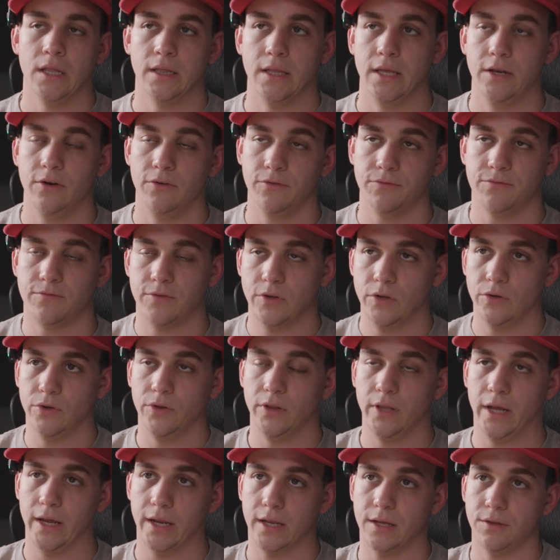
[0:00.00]
They don't feel
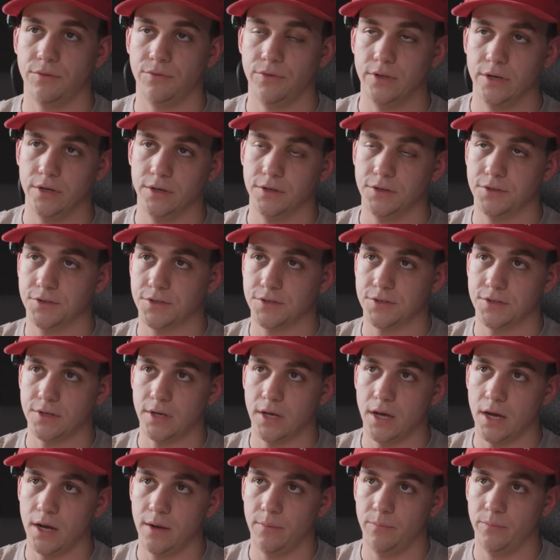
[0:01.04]
like there's
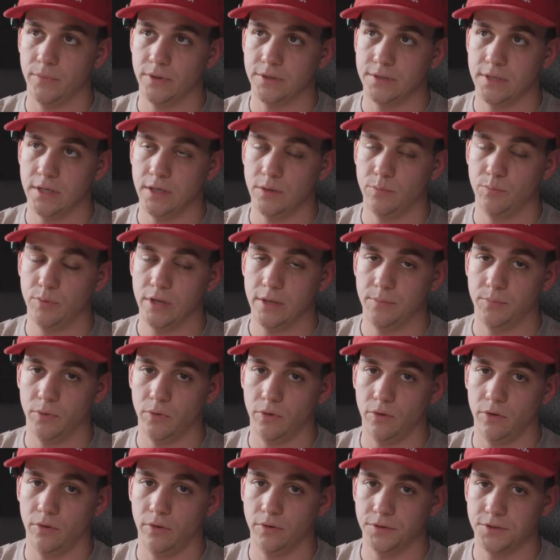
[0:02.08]
10
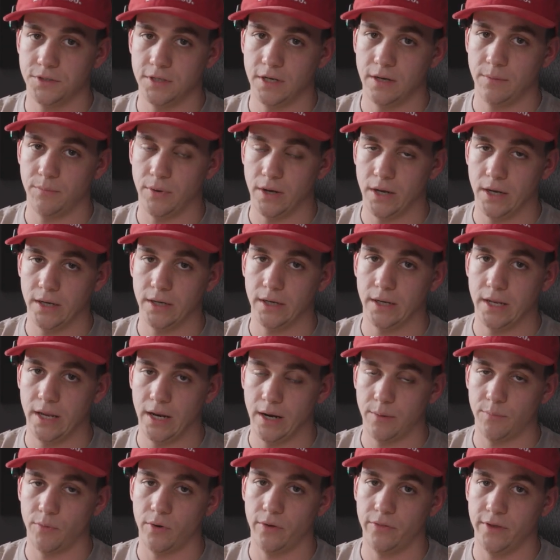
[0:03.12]
people sitting behind a
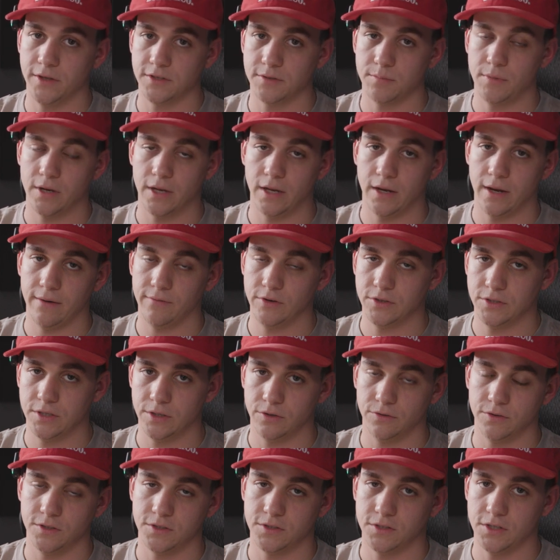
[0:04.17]
camera that's making every
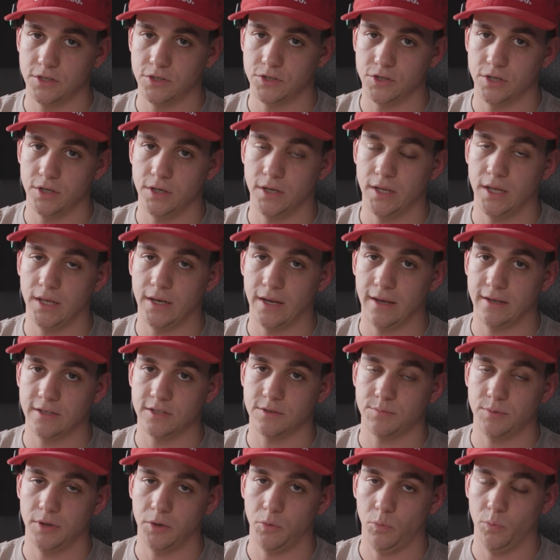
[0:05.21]
single decision and has
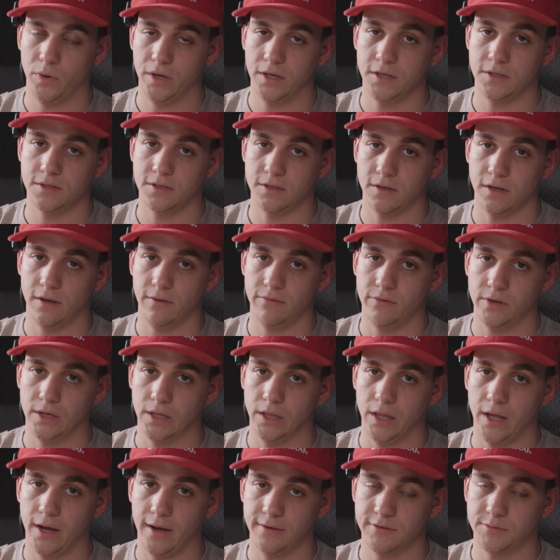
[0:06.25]
spent weeks of
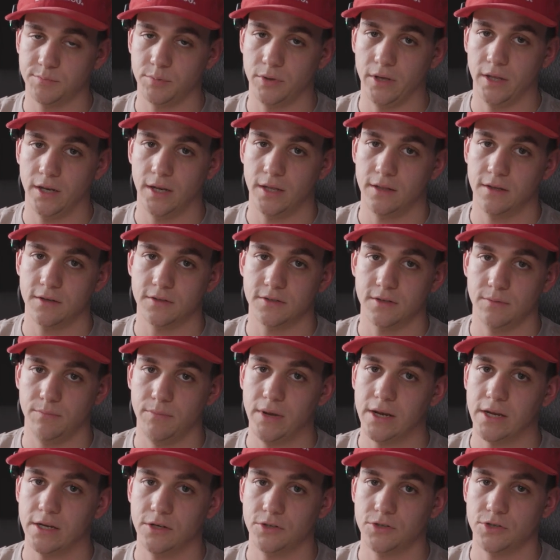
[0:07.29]
their lives planning this and
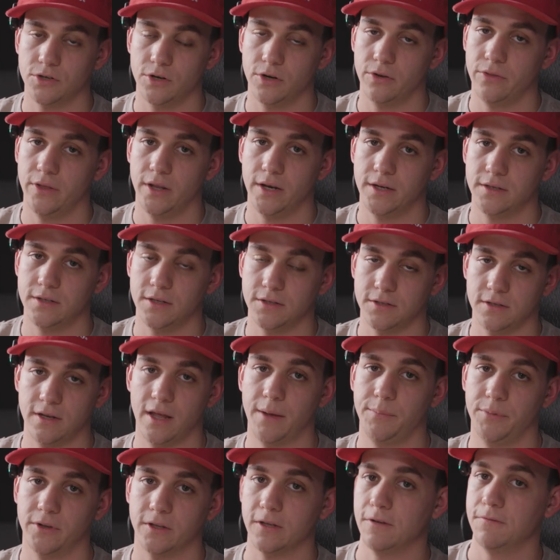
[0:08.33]
making sure that it doesn't
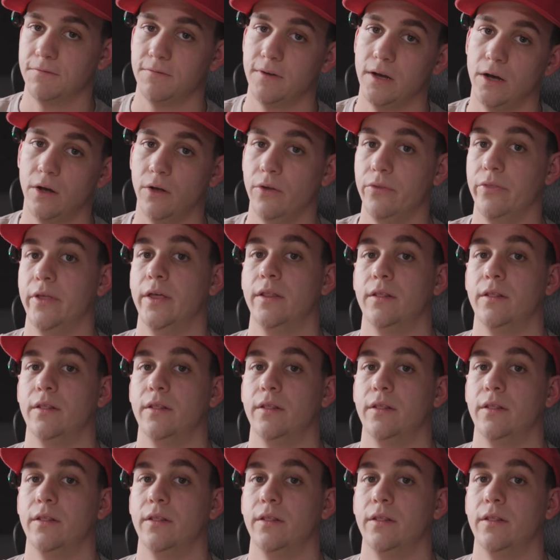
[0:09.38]
epically fail and